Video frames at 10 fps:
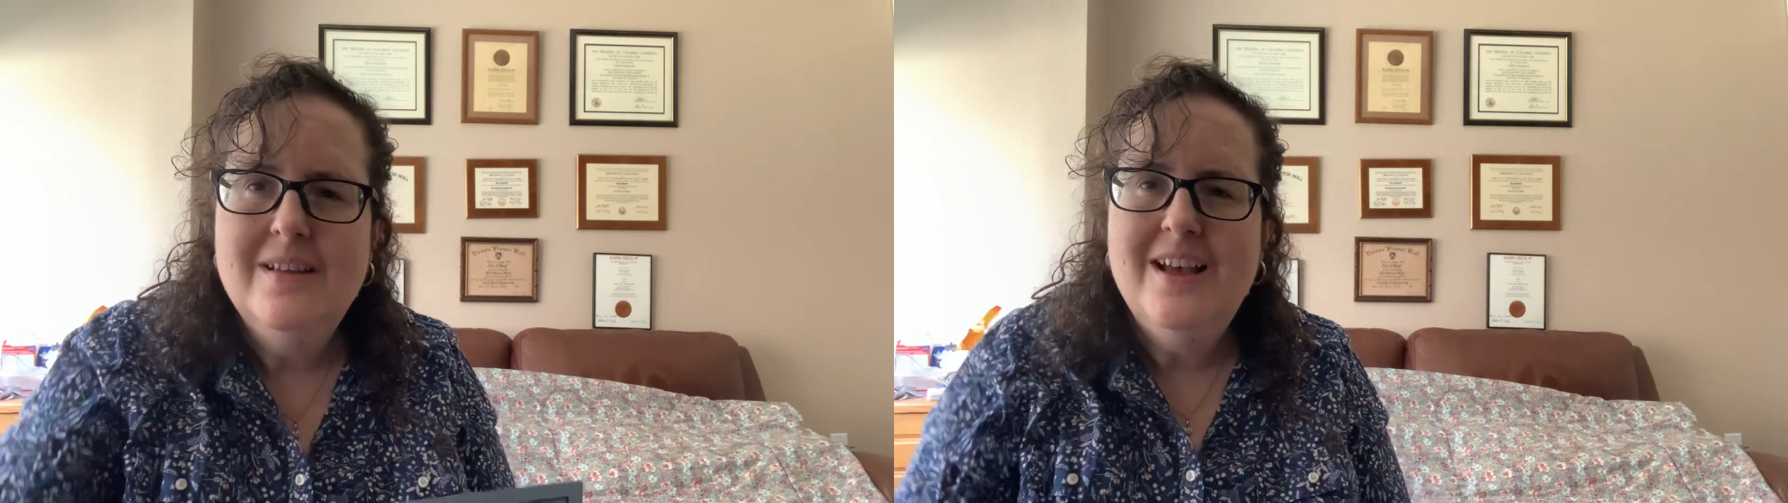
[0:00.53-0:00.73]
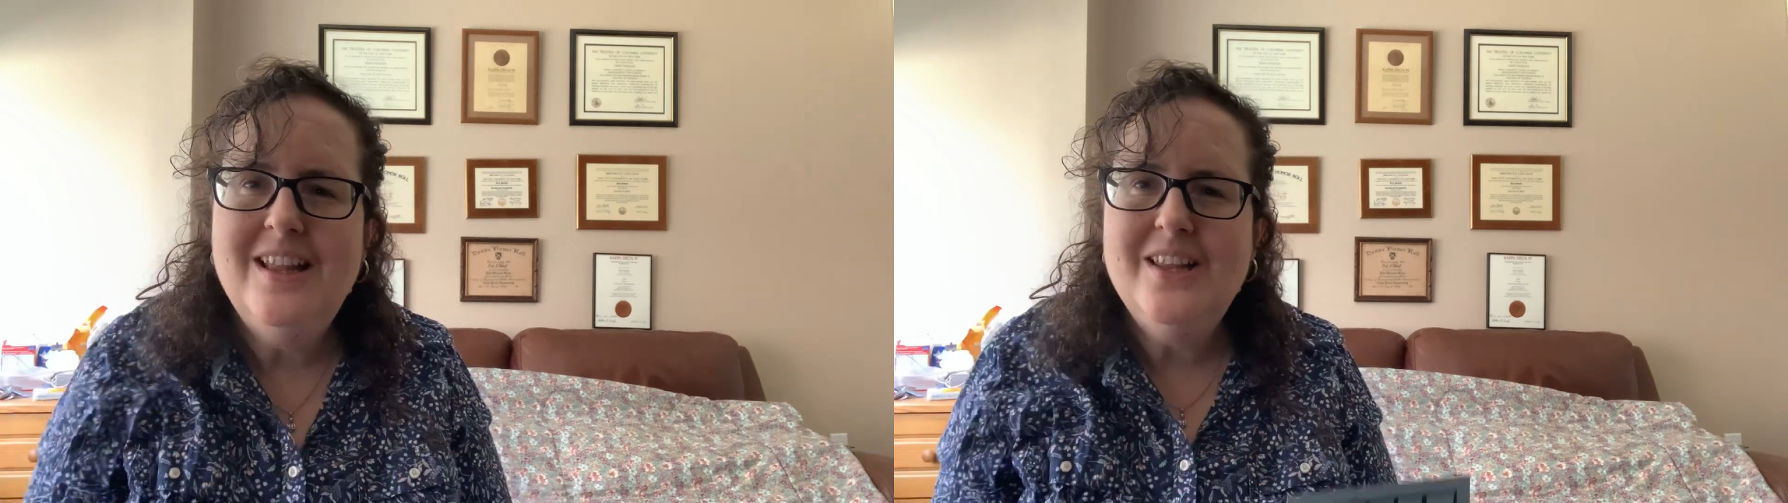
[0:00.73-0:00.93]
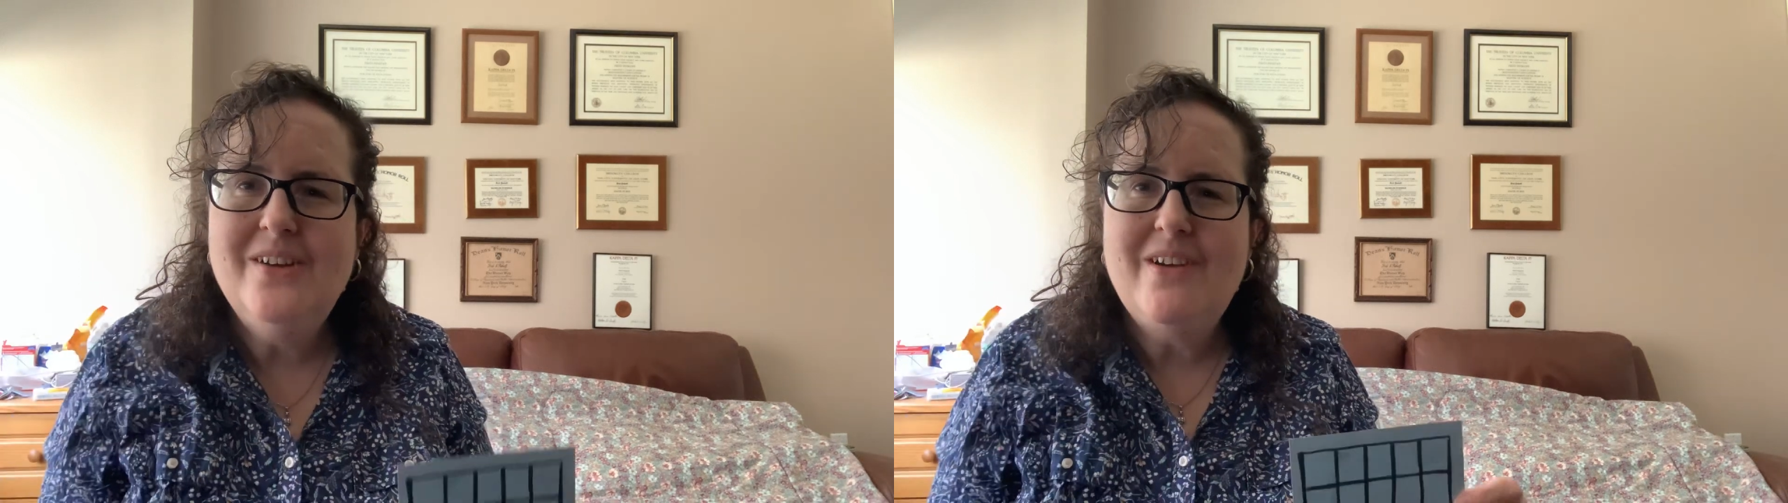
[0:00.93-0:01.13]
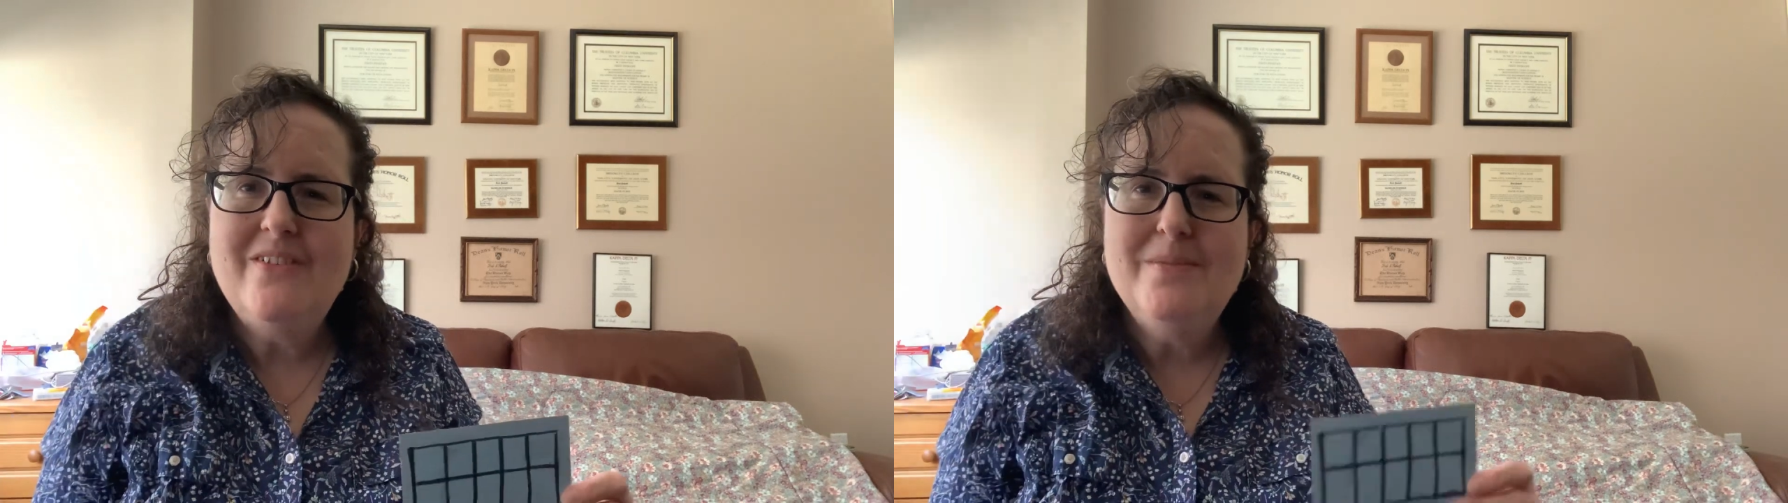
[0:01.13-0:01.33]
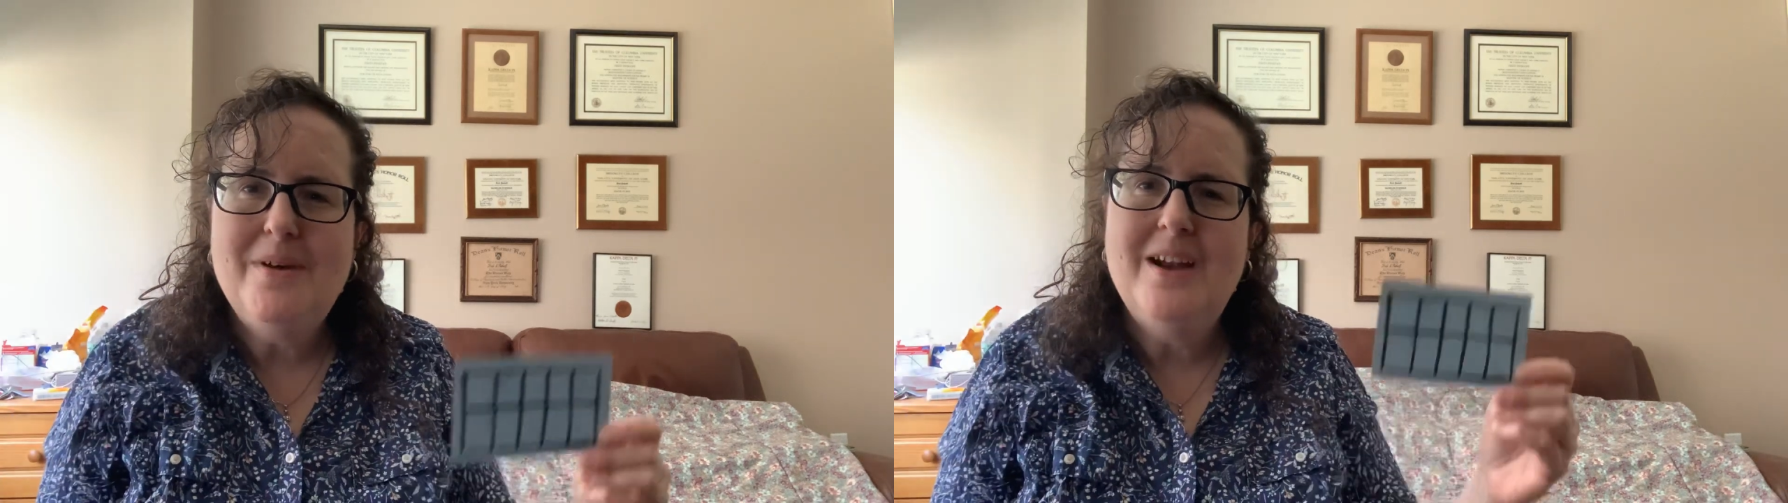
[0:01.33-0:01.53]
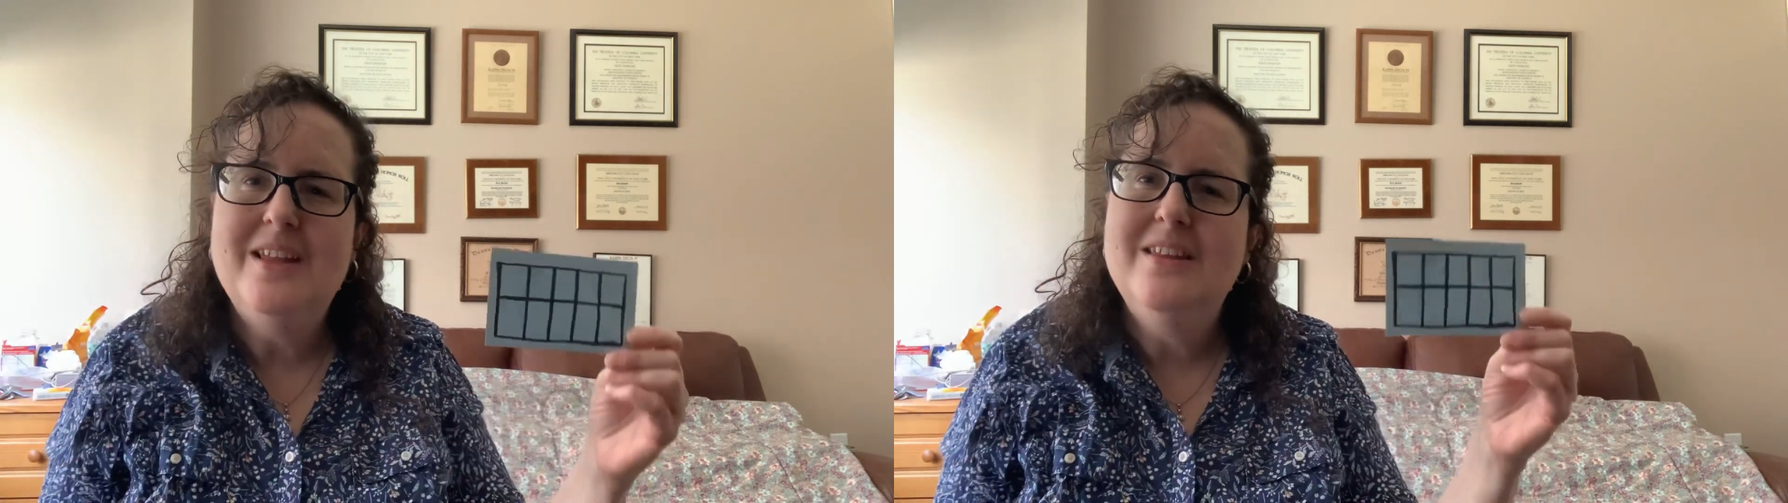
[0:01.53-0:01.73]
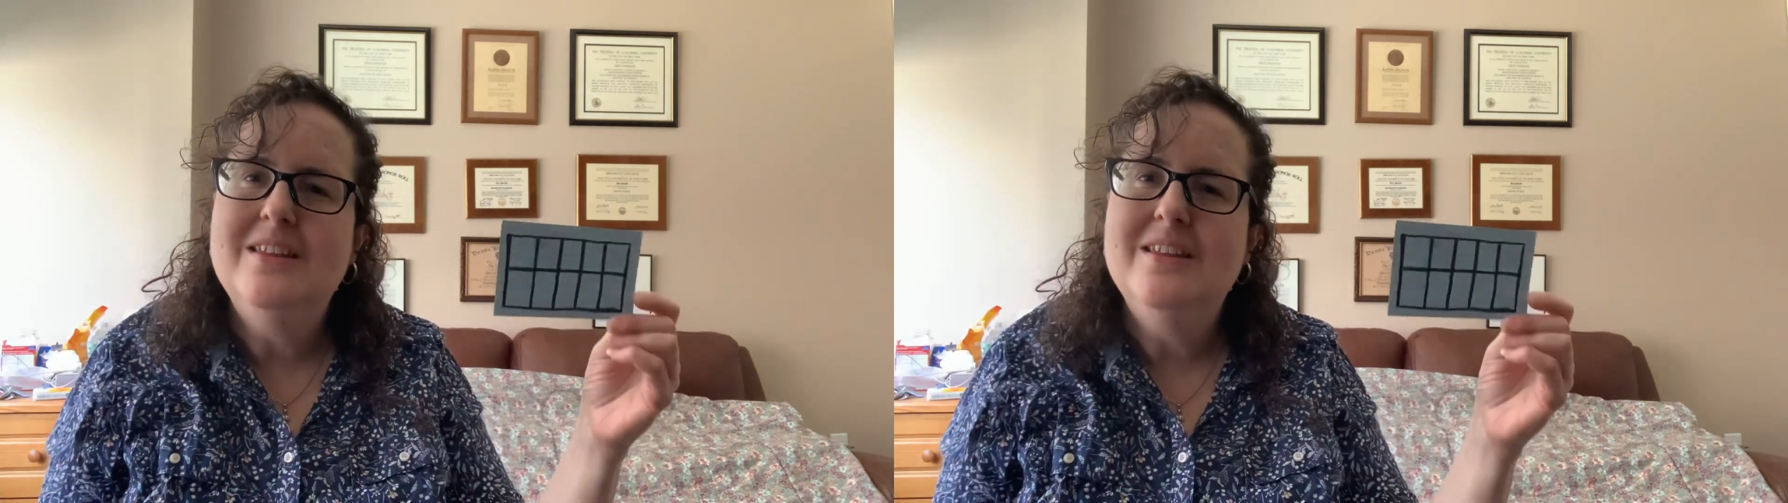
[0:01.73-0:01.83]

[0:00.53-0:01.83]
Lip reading: Hello everybody,